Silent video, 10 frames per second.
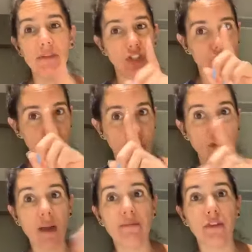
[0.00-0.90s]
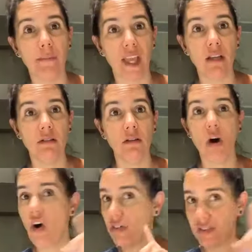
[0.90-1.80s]
but she shows up for me
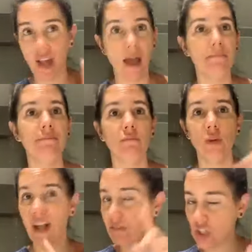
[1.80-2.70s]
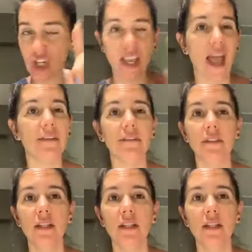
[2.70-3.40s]
all the time, whenever she can.